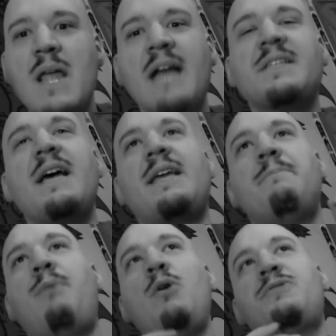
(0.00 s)
It's like
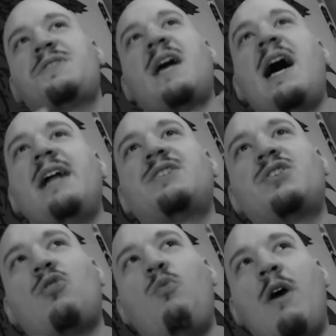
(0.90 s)
both sides
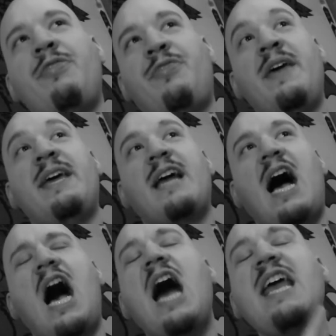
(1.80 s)
took one thing
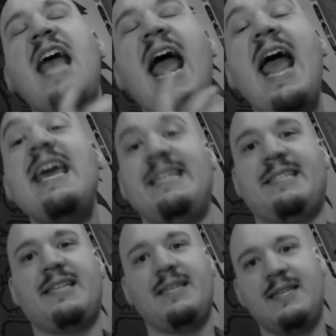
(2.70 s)
I
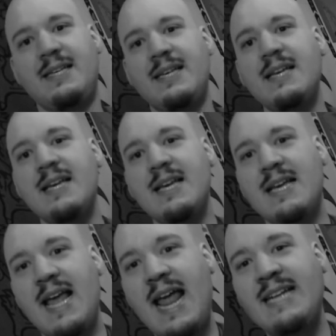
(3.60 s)
hate
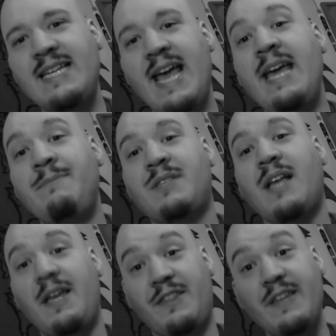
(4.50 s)
in games
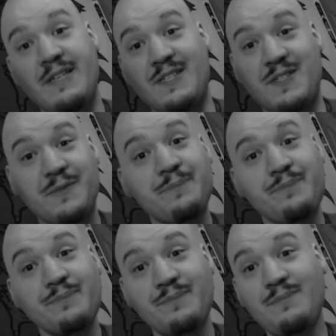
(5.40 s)
like this.
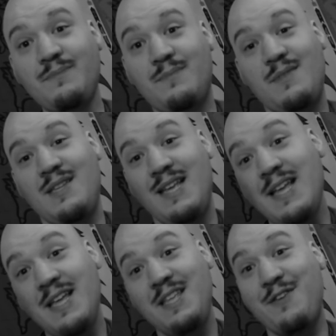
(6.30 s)

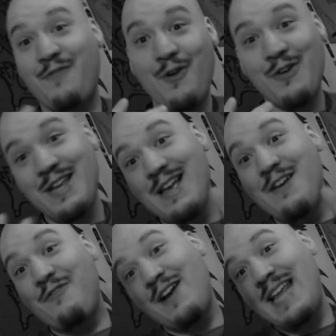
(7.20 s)
Your furry,
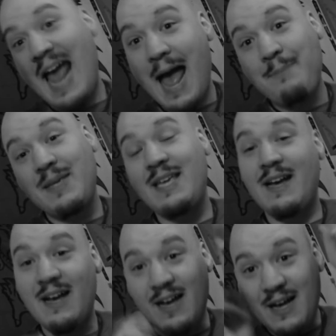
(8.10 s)
funny, happy
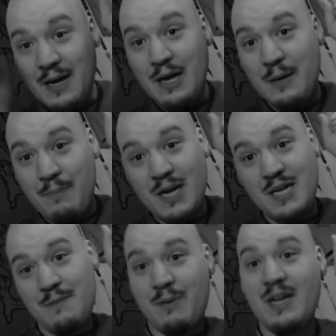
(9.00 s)

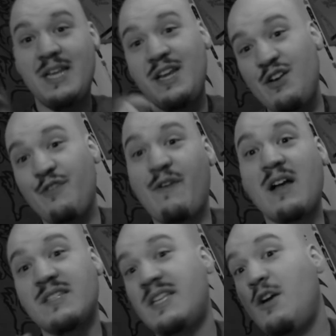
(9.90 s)
bunny ear
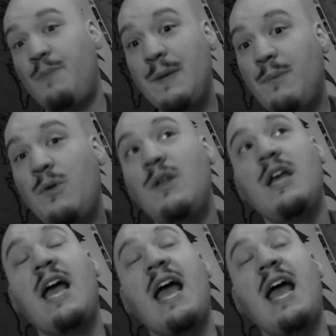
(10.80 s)
foxtail people,